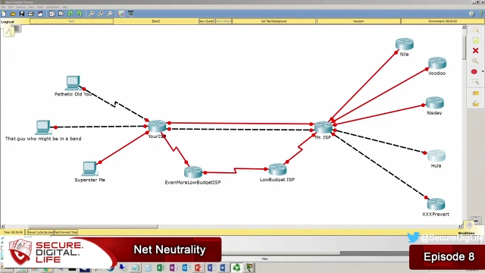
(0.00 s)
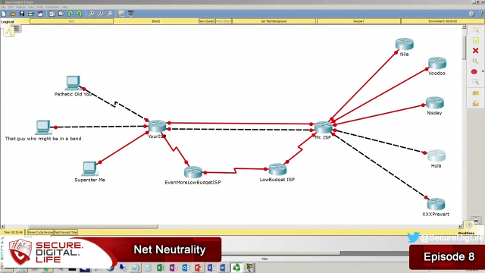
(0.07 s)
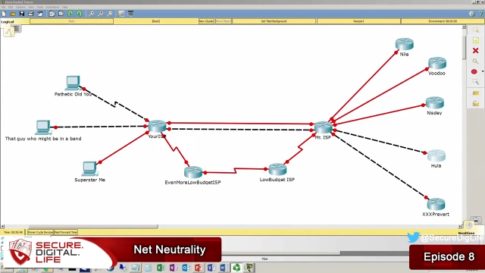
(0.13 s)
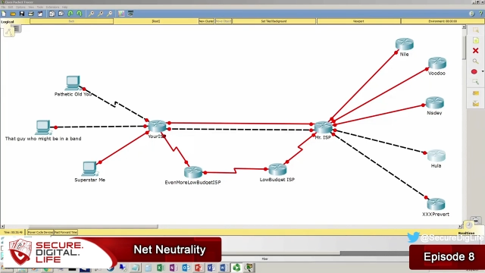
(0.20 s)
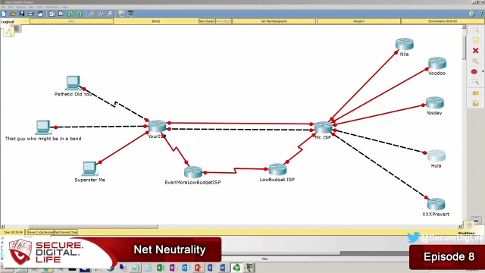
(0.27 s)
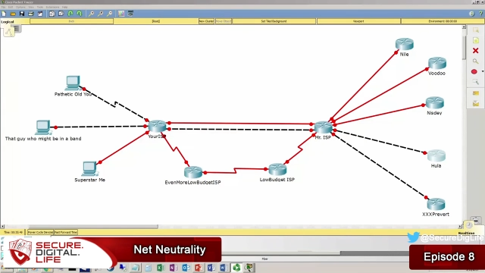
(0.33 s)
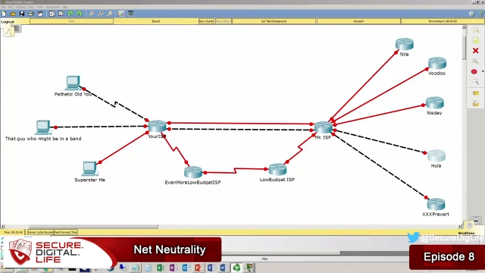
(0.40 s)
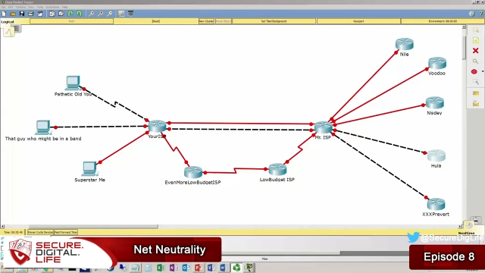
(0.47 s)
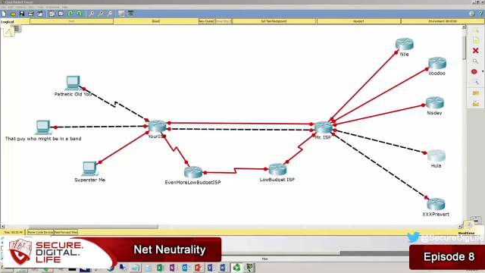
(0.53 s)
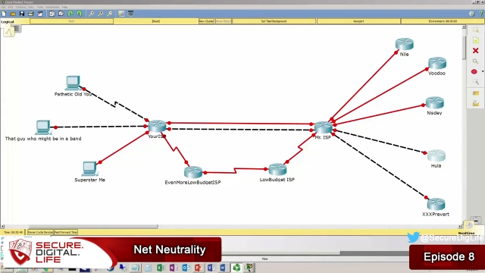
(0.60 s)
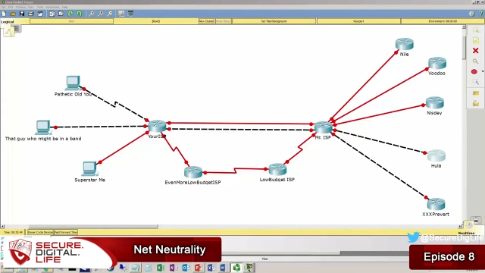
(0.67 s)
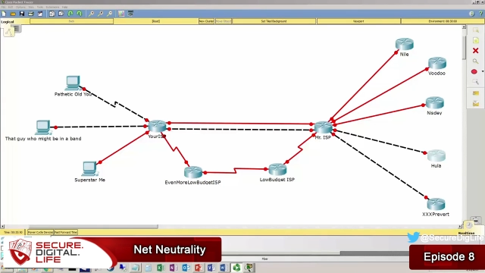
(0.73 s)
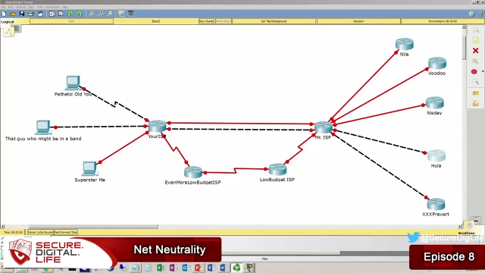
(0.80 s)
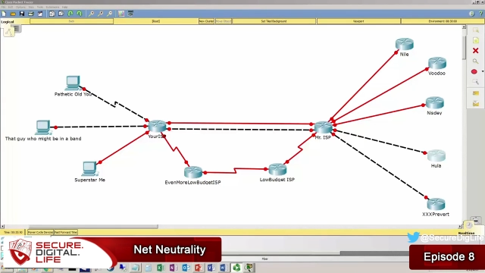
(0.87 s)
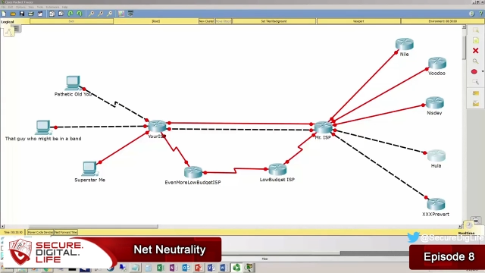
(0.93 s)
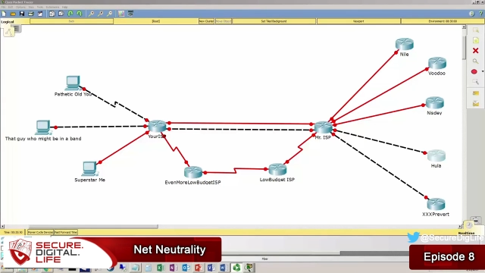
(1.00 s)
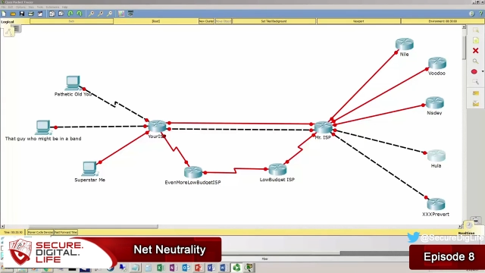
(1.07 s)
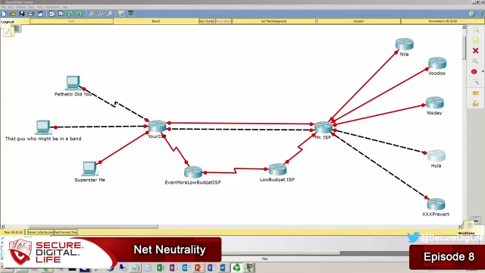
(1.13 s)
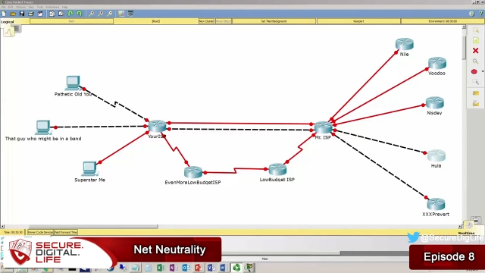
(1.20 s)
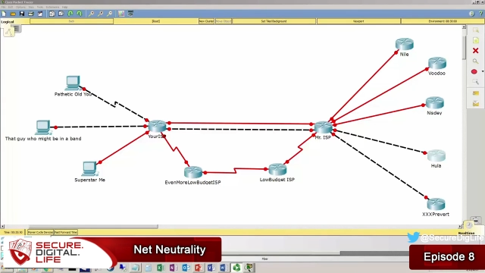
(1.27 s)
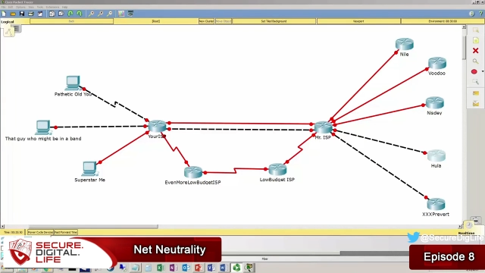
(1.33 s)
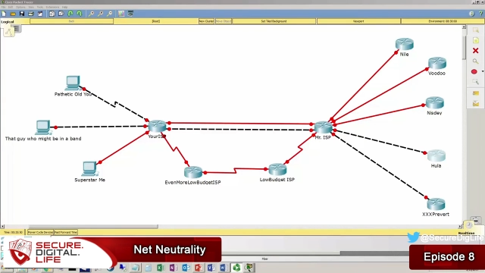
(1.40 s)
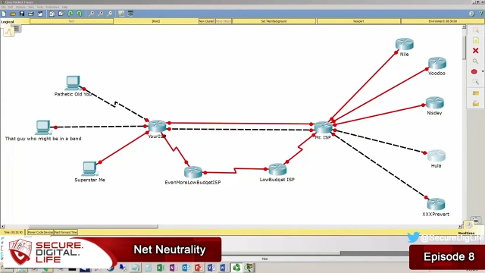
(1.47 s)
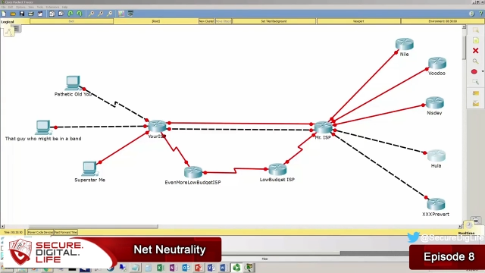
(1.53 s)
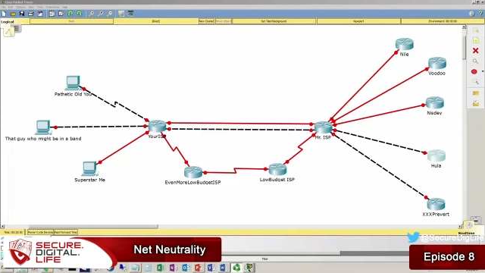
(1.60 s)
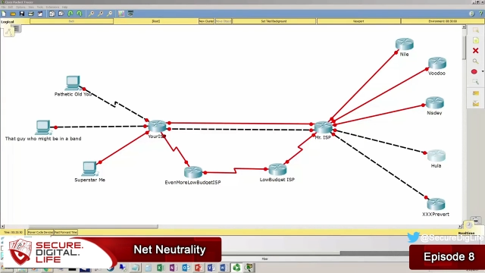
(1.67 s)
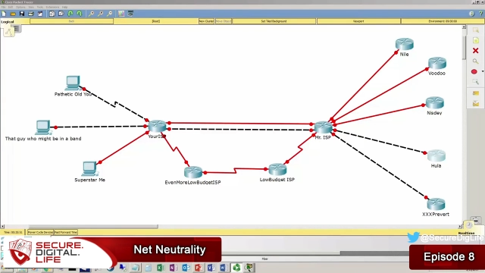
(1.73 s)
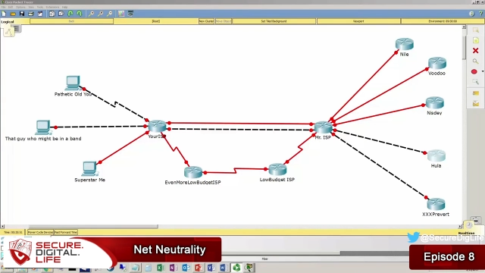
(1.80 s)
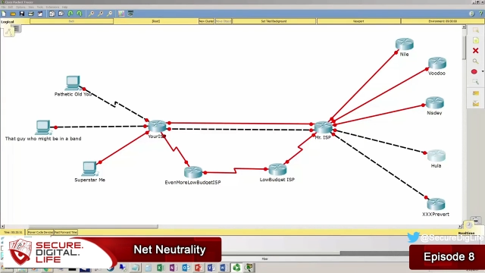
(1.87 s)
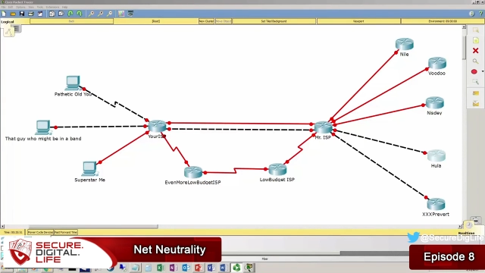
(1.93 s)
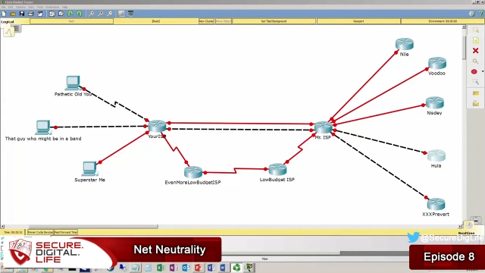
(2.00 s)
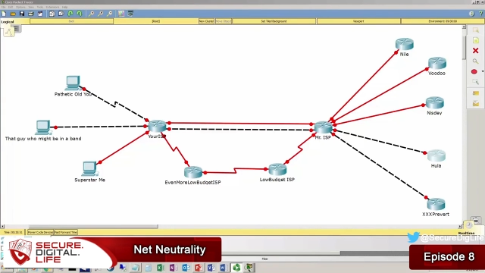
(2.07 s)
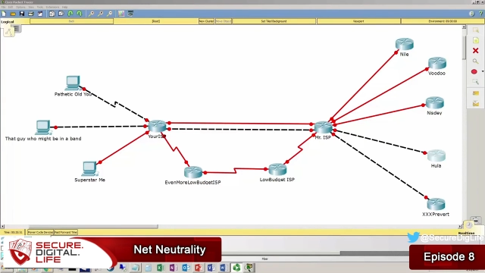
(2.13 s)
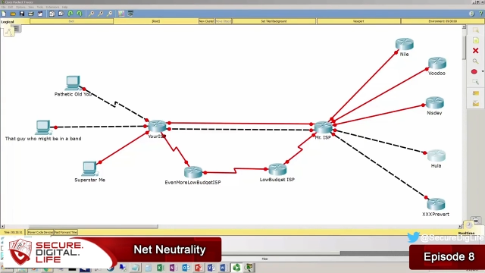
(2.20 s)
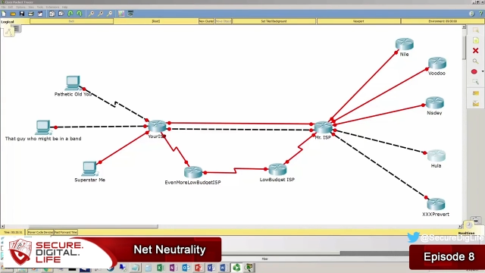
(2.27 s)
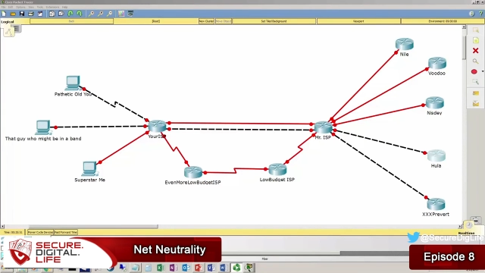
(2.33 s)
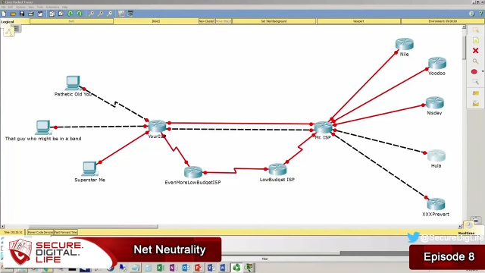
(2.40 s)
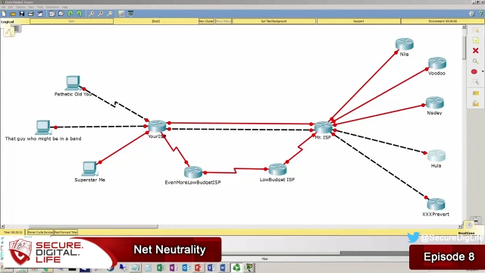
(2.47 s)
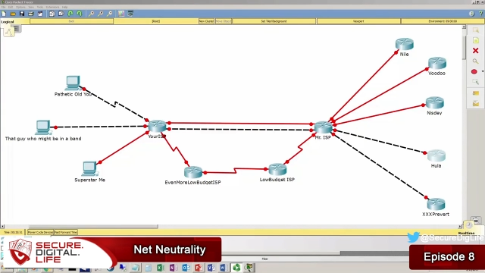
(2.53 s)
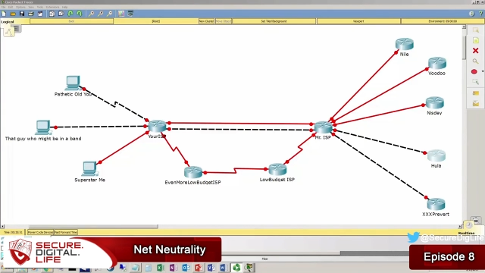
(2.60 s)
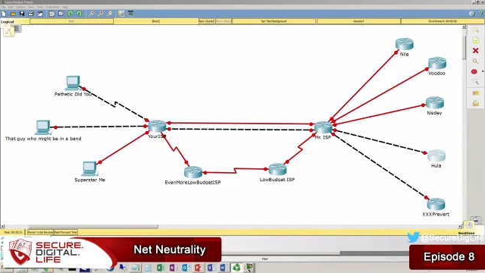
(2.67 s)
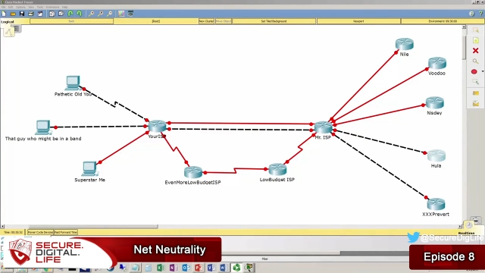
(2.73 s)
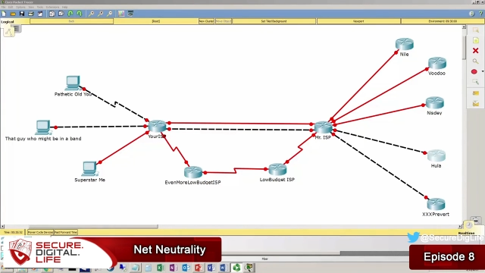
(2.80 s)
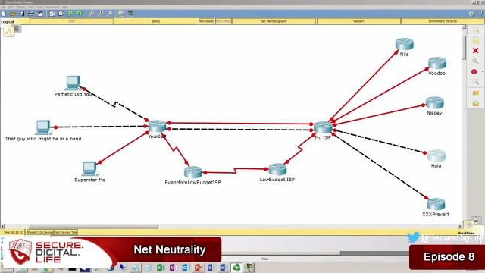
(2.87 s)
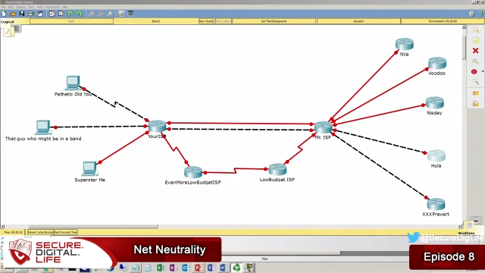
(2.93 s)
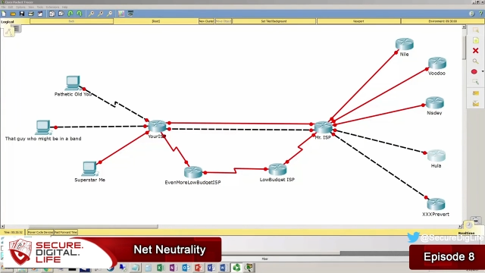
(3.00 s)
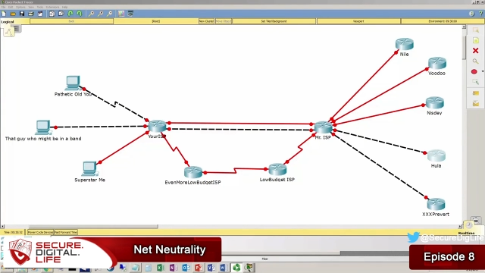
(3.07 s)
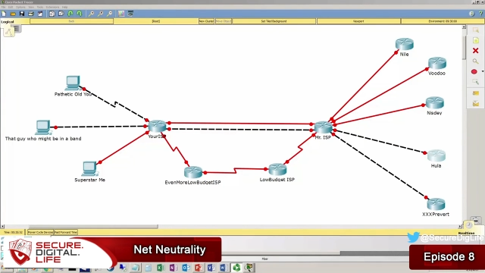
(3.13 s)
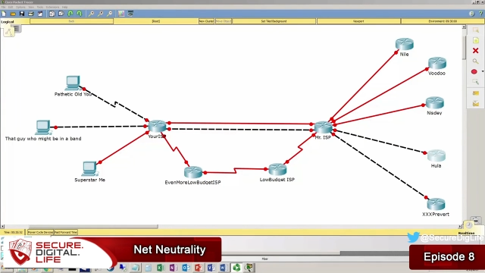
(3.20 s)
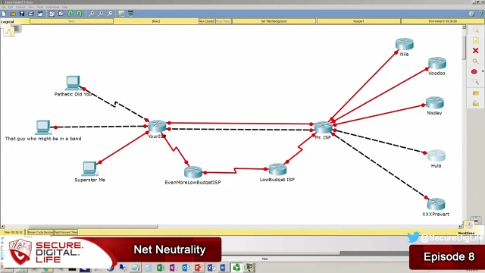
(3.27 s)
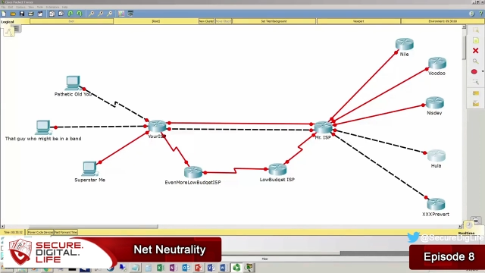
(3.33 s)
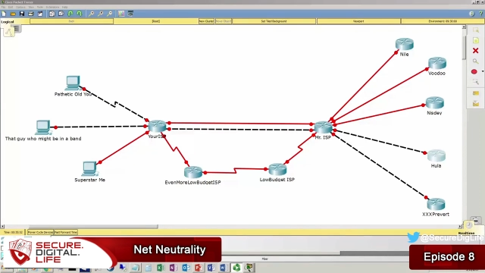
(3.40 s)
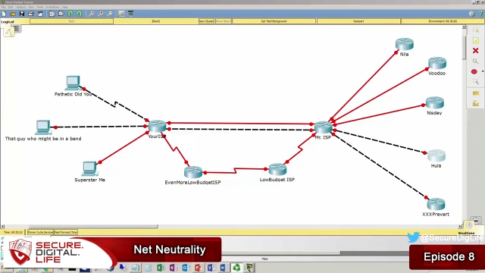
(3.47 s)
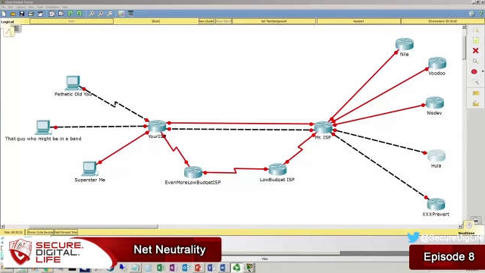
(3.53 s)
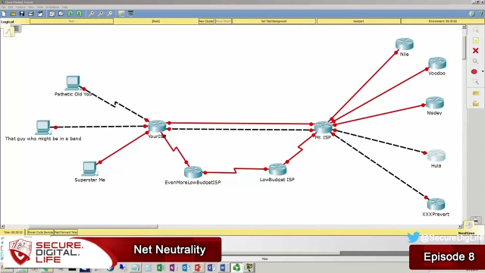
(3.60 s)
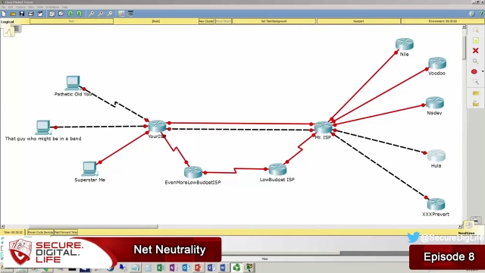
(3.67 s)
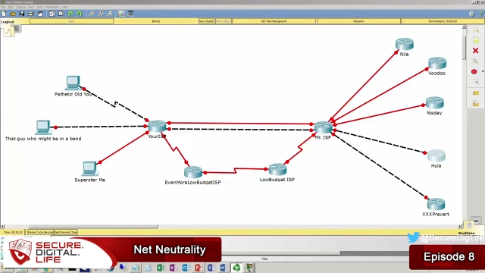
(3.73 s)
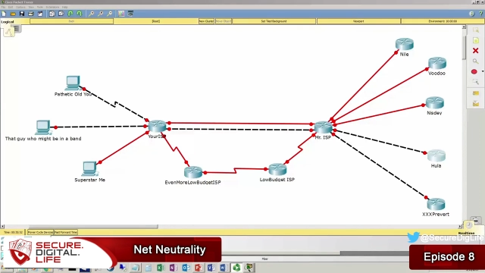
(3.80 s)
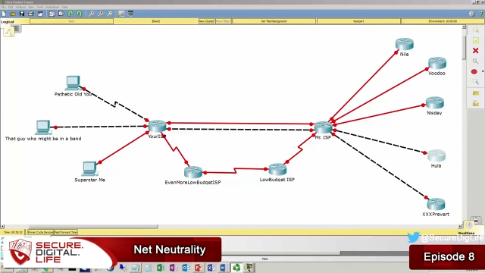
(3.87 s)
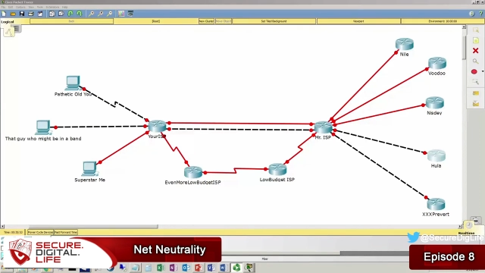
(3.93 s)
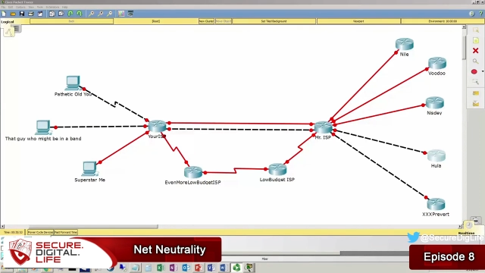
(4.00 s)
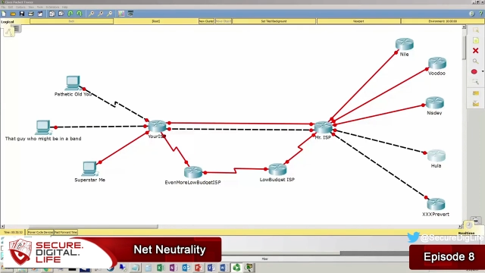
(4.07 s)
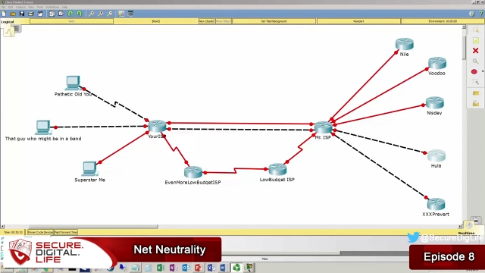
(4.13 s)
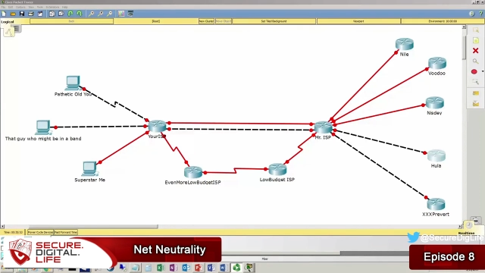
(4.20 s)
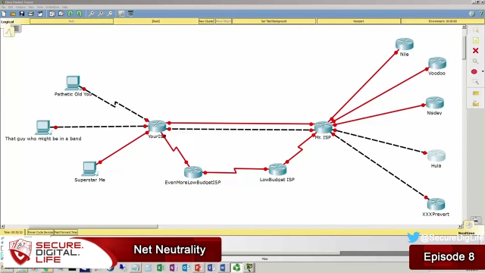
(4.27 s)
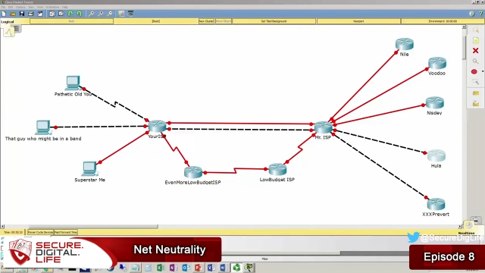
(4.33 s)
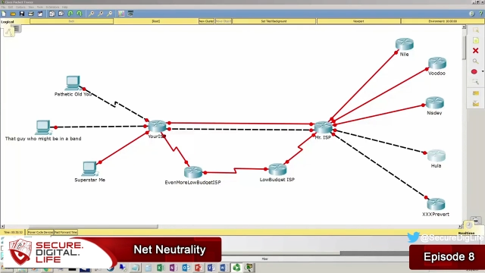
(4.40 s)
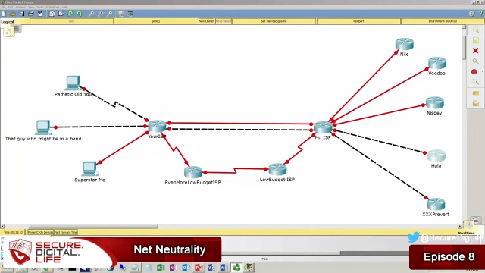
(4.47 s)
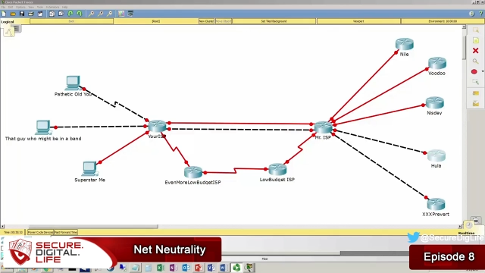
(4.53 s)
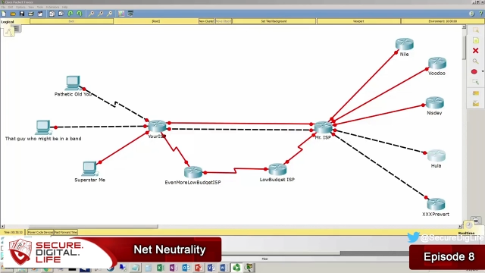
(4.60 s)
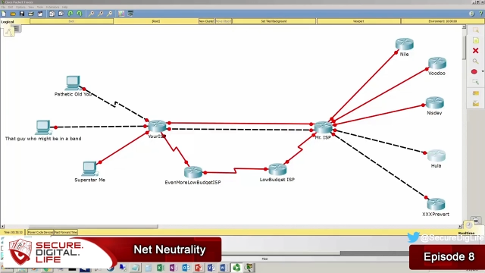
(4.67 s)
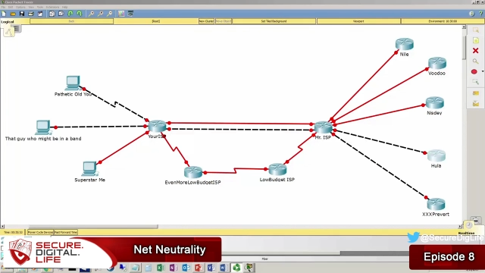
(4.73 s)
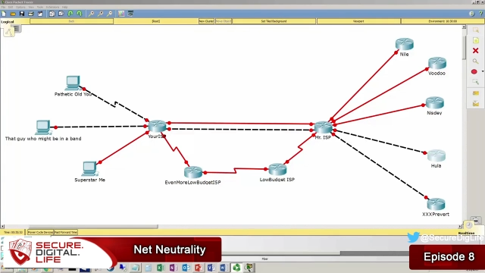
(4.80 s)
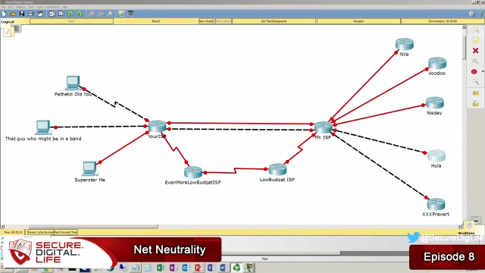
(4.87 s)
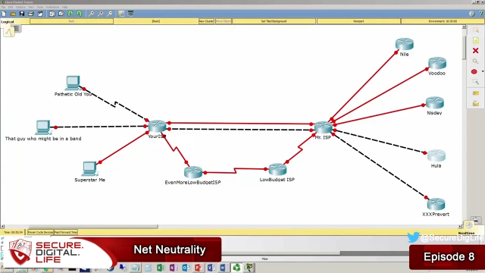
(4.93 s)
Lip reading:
[unreadable: no face in view]